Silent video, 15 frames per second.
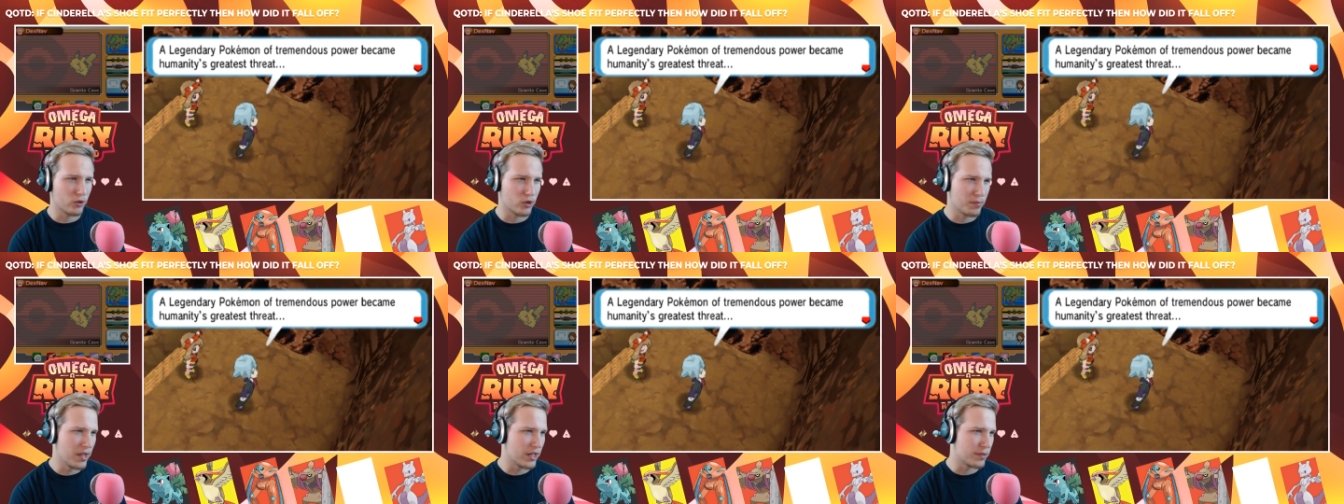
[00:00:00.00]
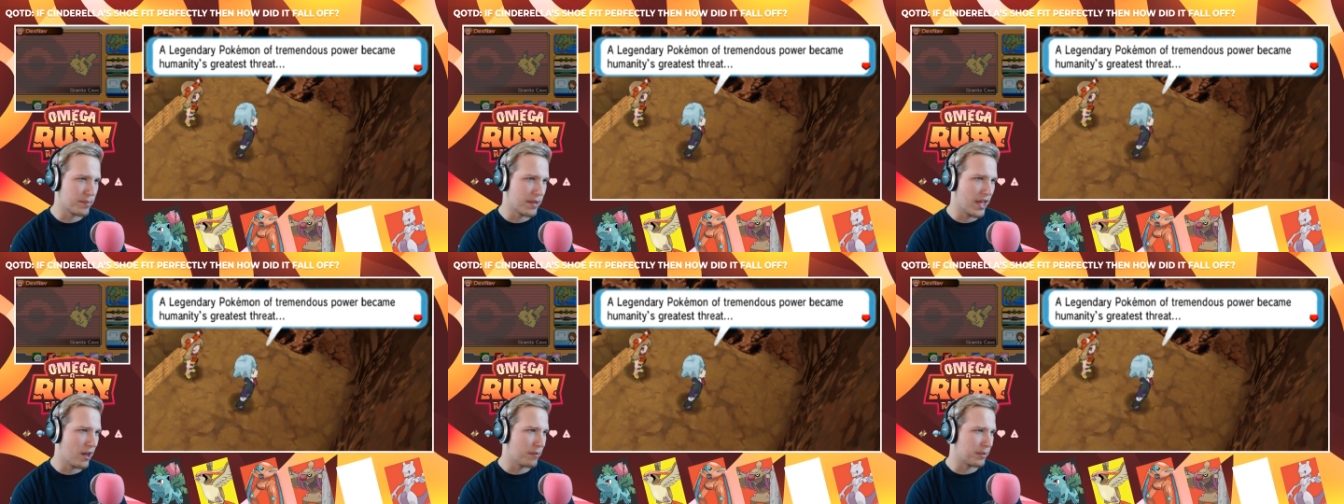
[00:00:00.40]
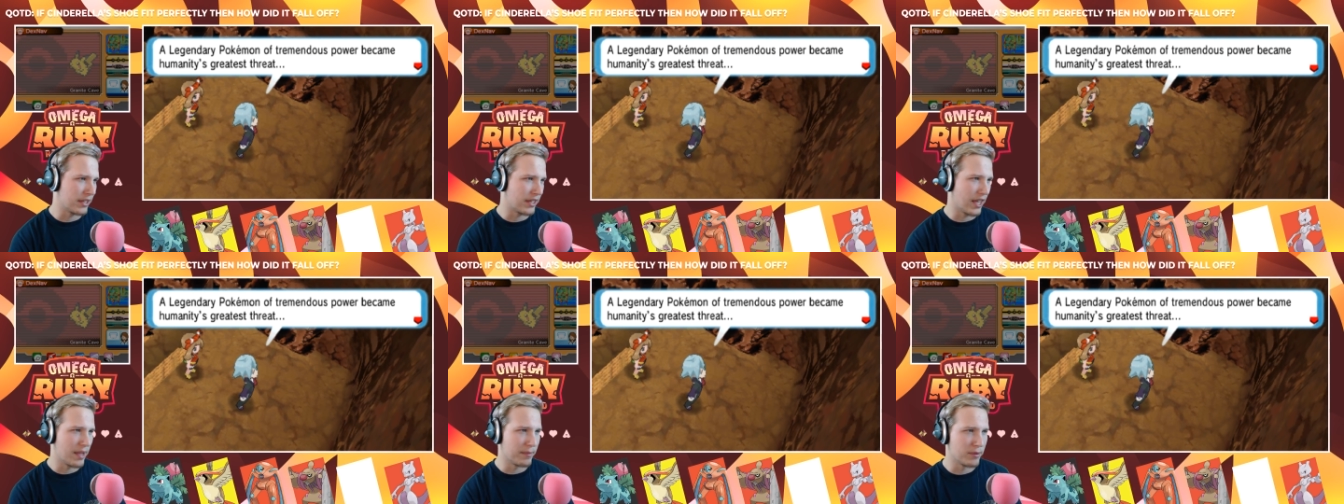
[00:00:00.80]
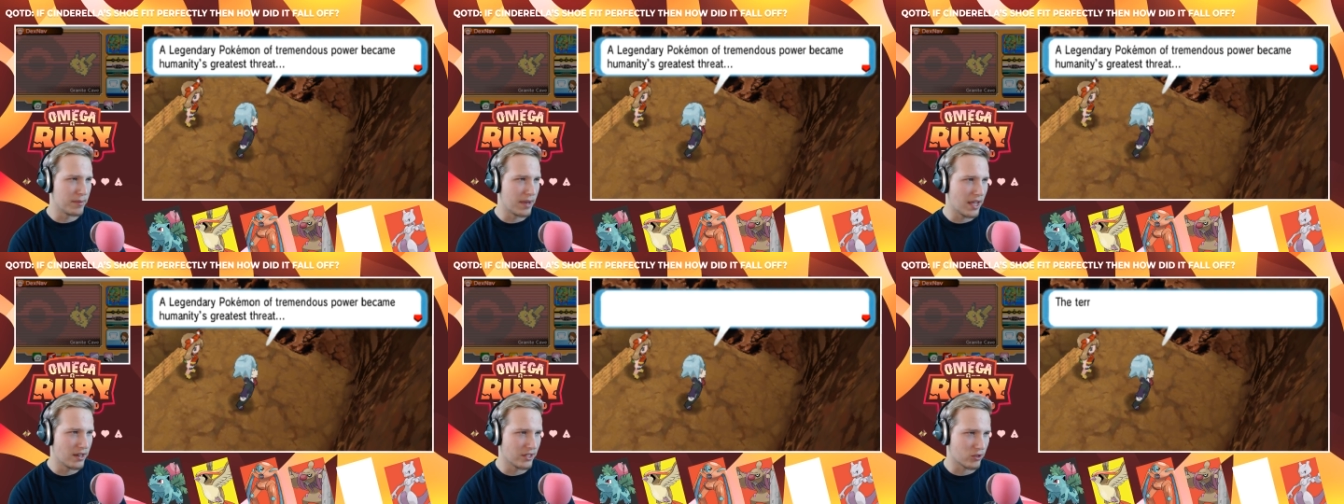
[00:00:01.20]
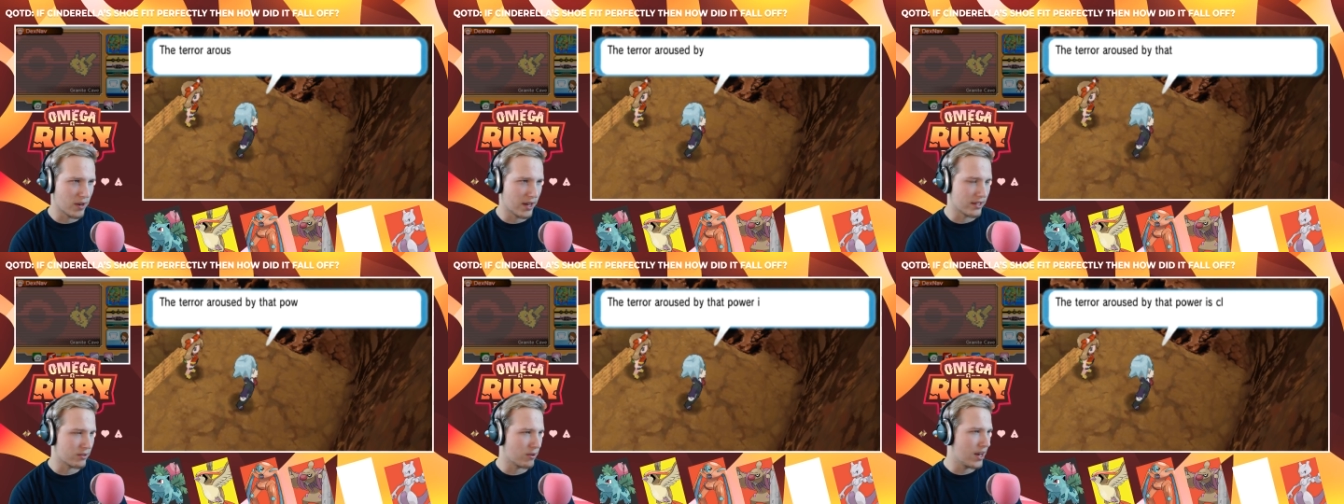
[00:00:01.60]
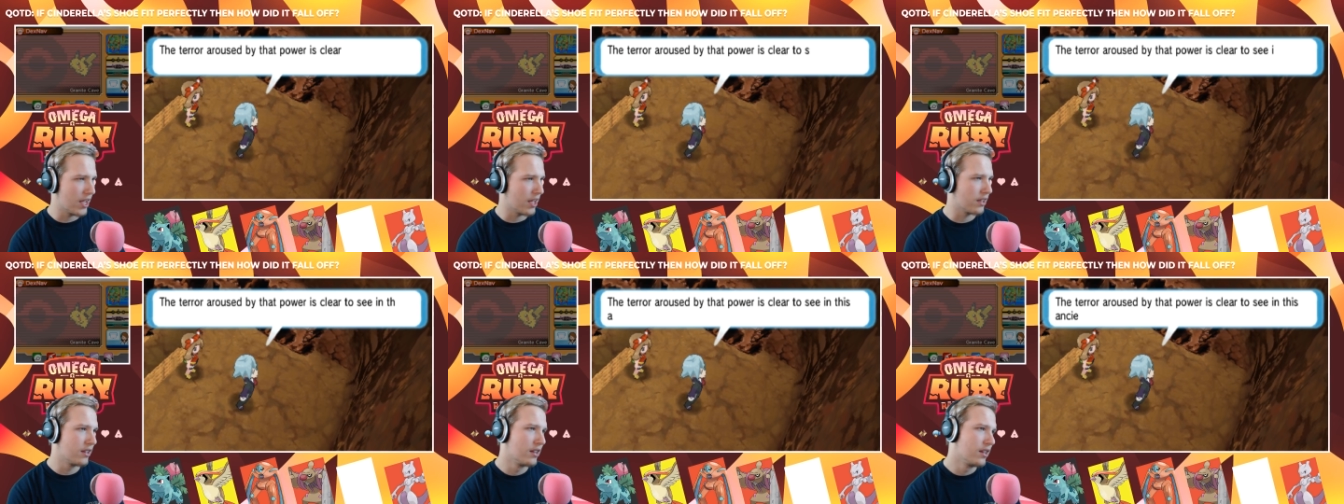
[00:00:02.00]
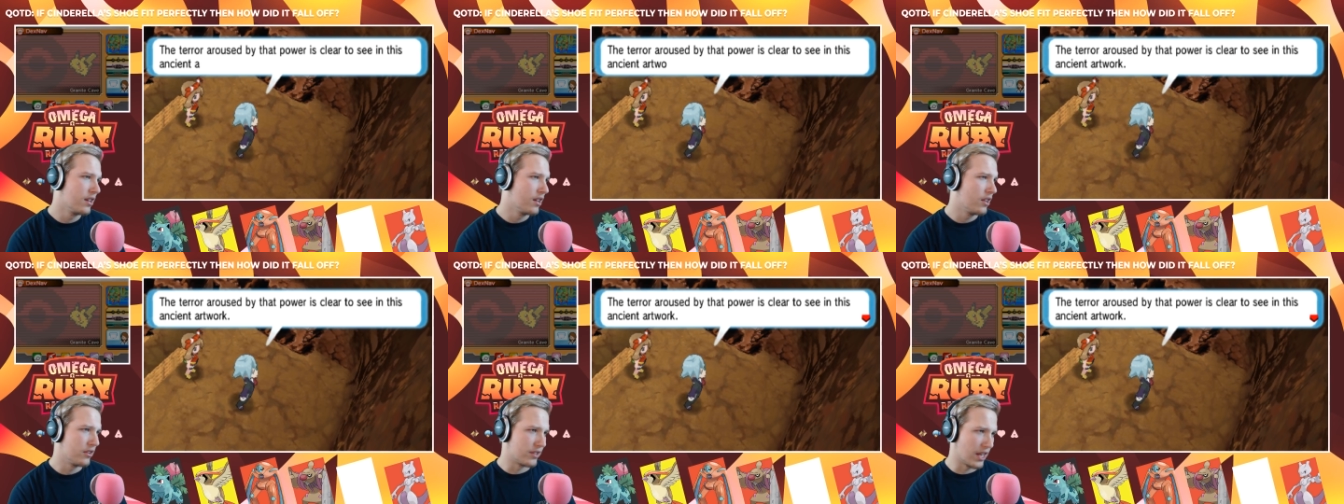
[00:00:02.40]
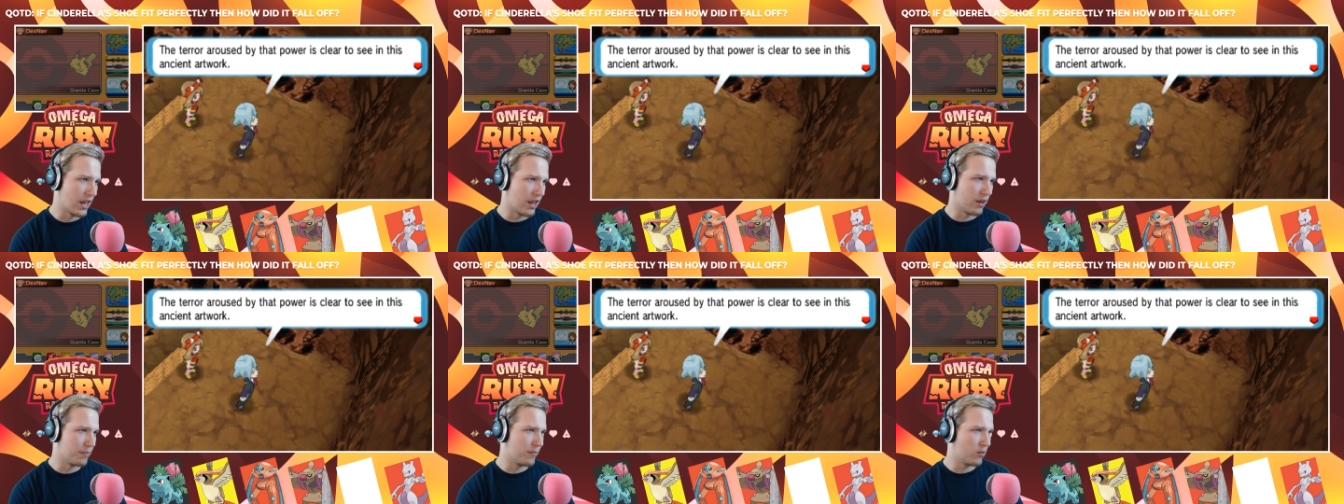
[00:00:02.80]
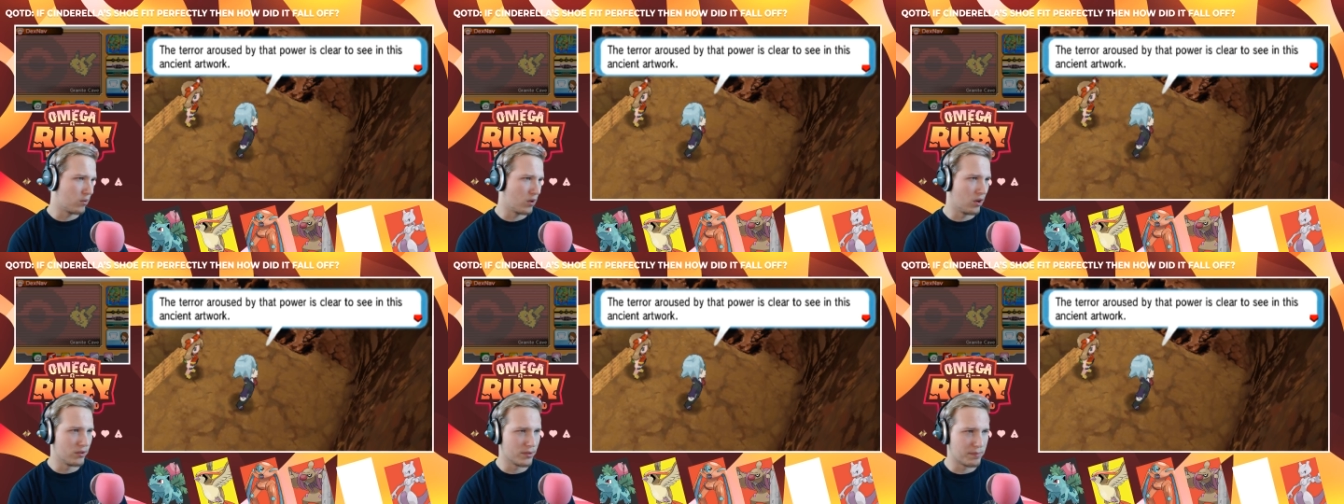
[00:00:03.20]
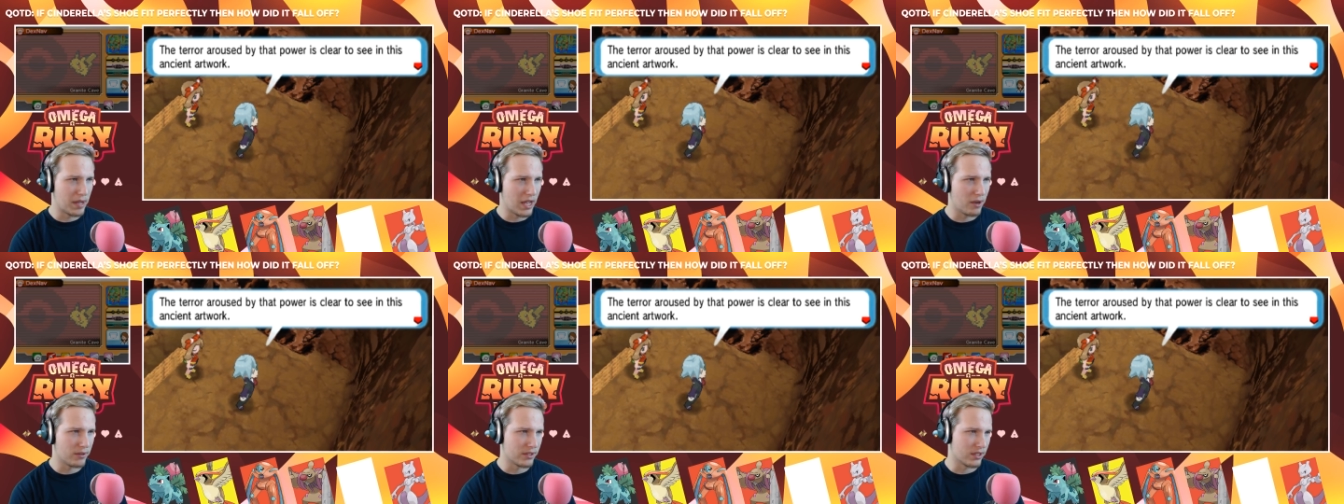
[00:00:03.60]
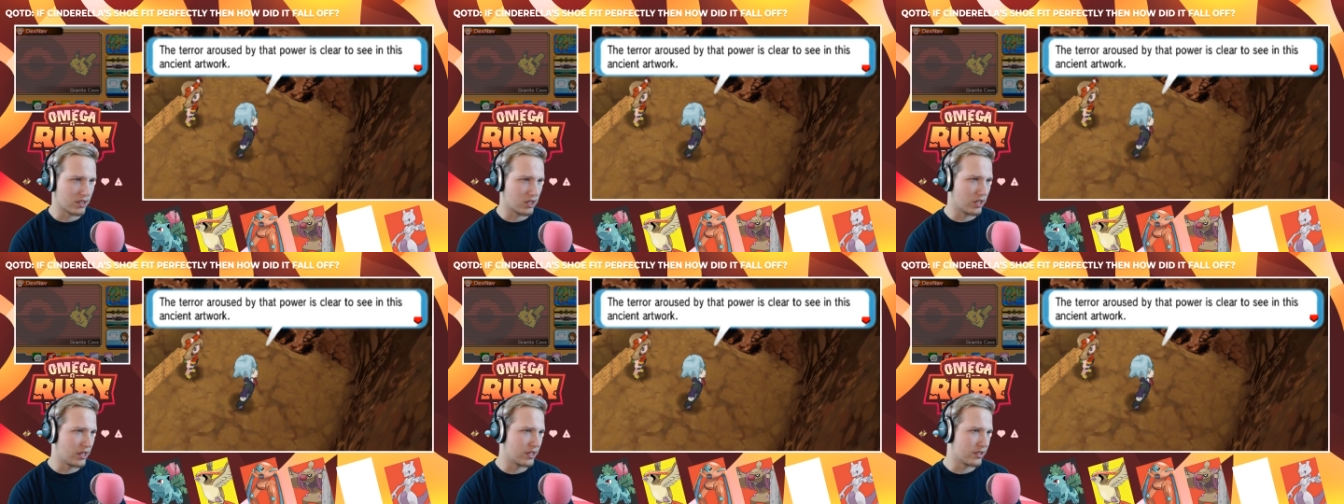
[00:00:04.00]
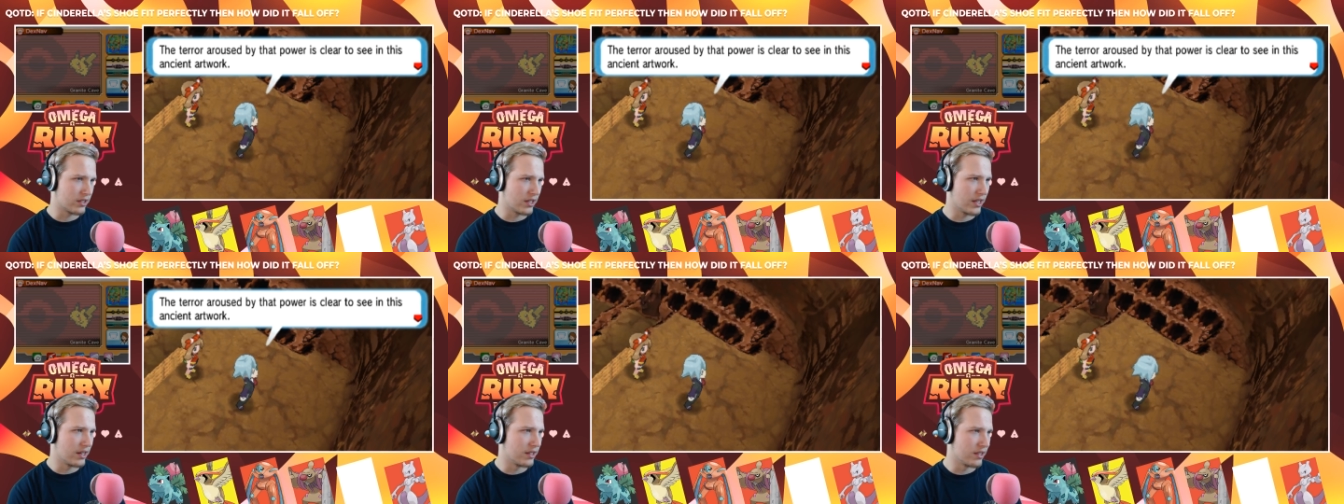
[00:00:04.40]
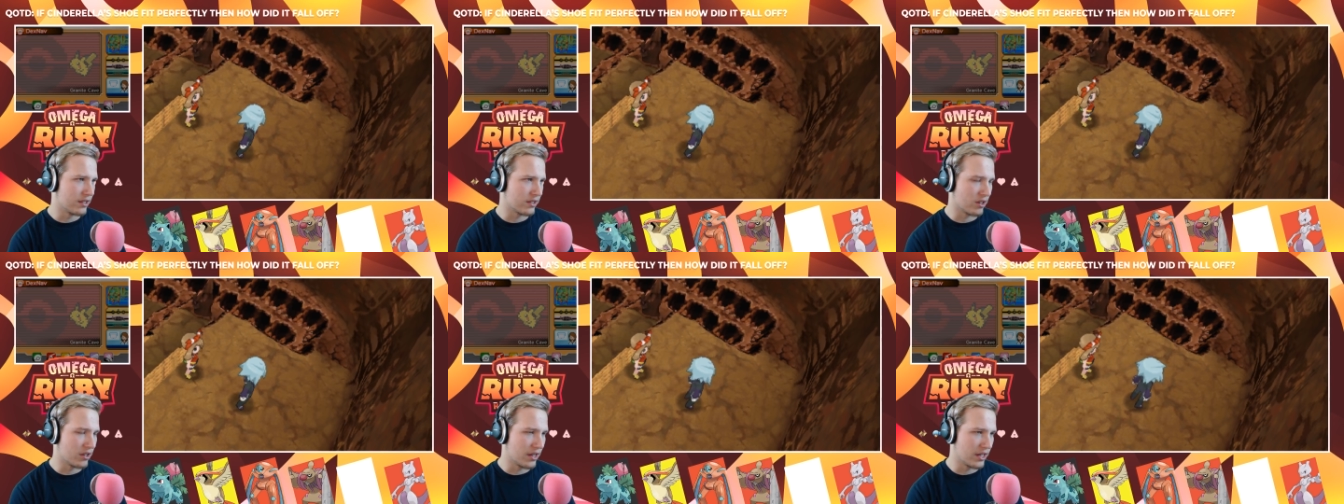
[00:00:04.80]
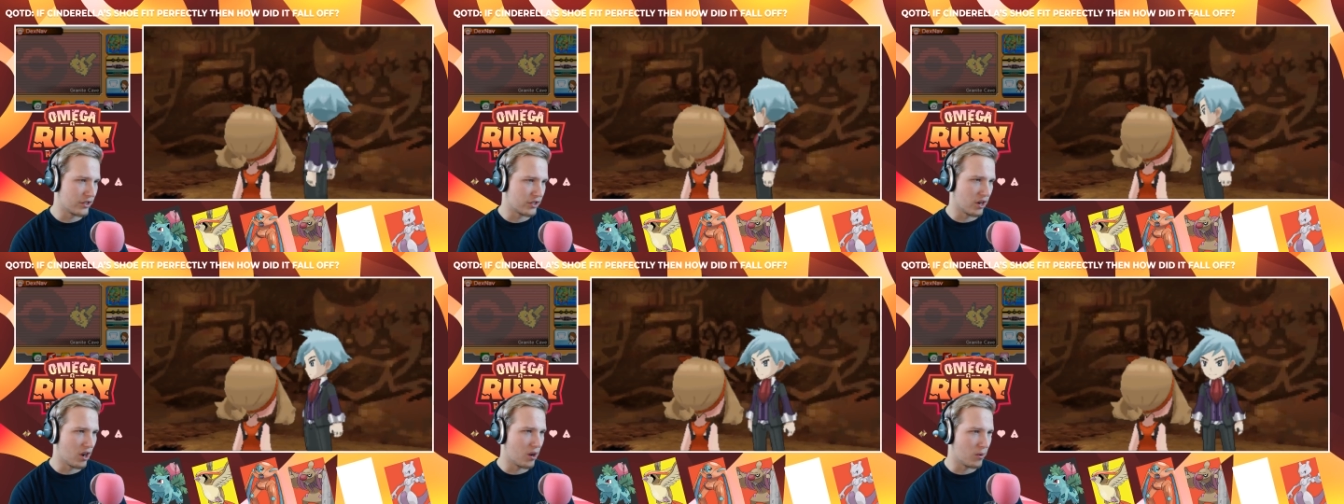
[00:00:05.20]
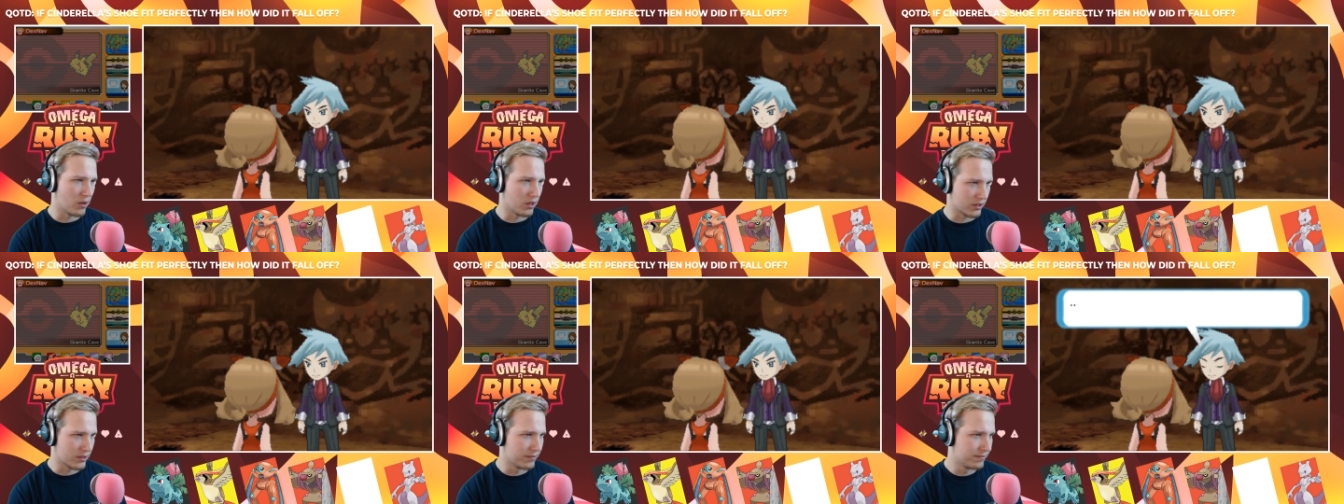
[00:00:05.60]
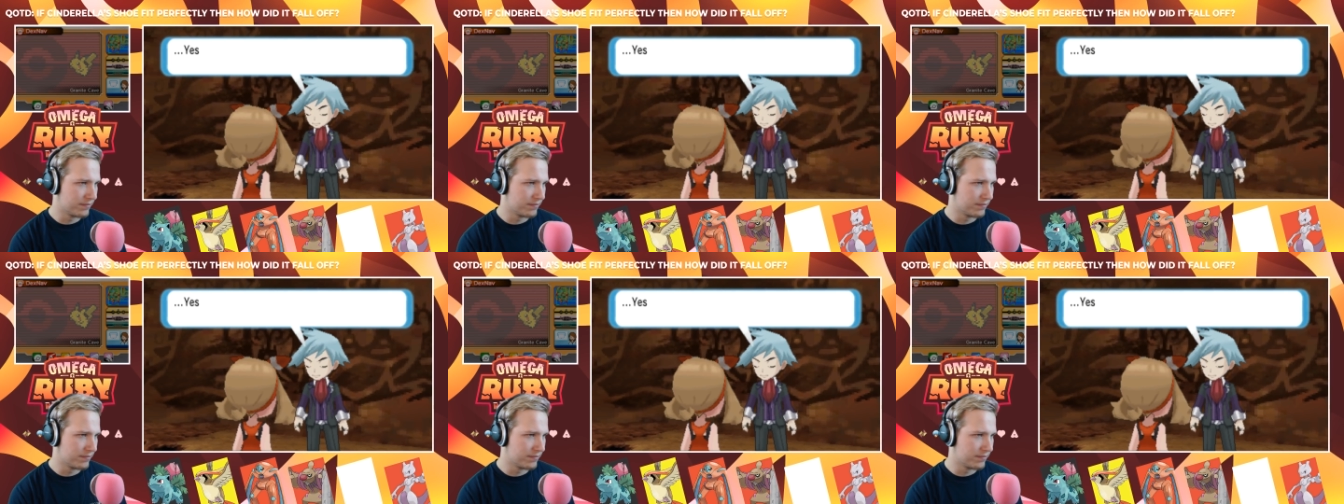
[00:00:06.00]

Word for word: tremendous power became humanity's greatest threat. Tower Roland's powers is clear to see in this ancient artwork.